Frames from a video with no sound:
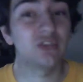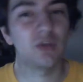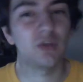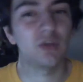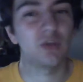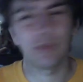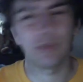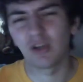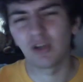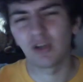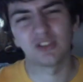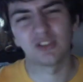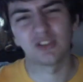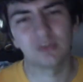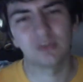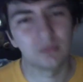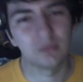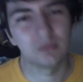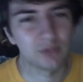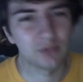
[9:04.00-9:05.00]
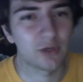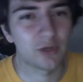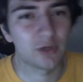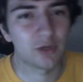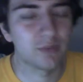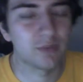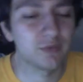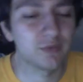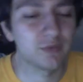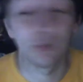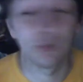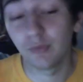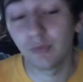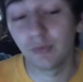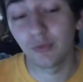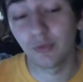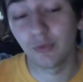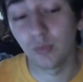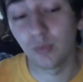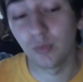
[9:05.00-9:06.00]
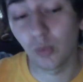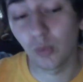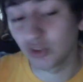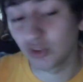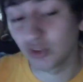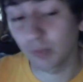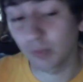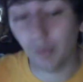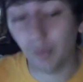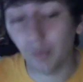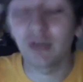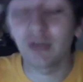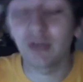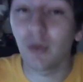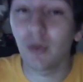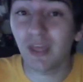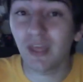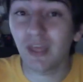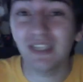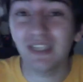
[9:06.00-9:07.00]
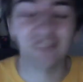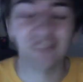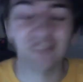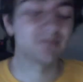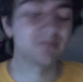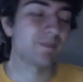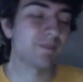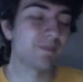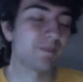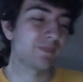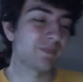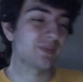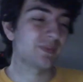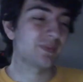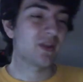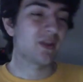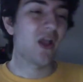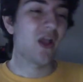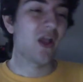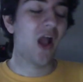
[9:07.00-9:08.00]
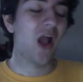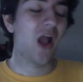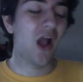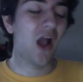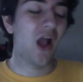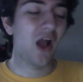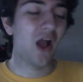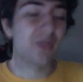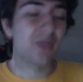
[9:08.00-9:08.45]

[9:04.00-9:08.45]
you guys, if you want to support me, you know where that is. Thank